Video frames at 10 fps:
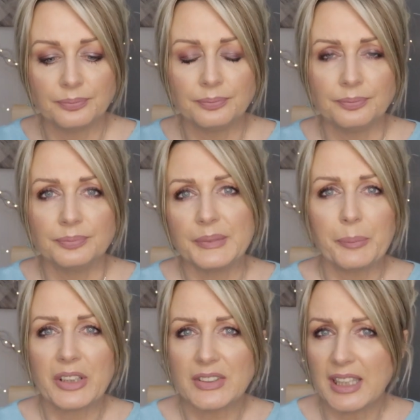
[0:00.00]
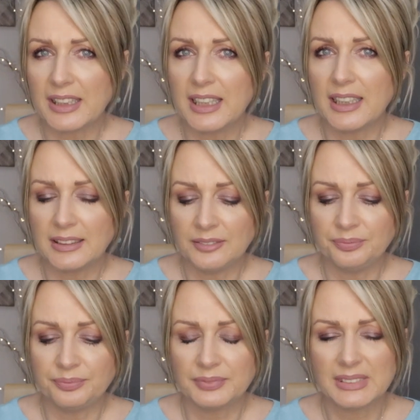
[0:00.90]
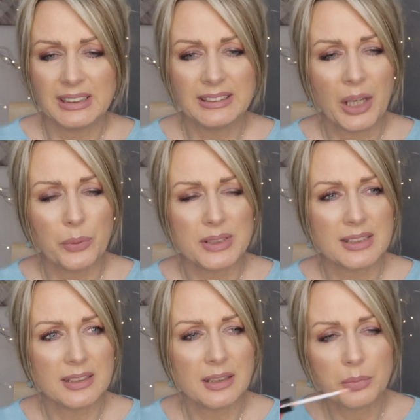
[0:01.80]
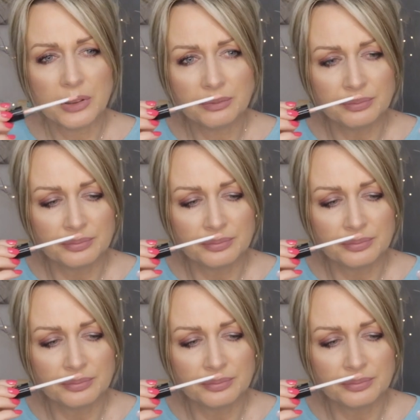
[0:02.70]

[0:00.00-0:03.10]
Because I think, no, cinnamon,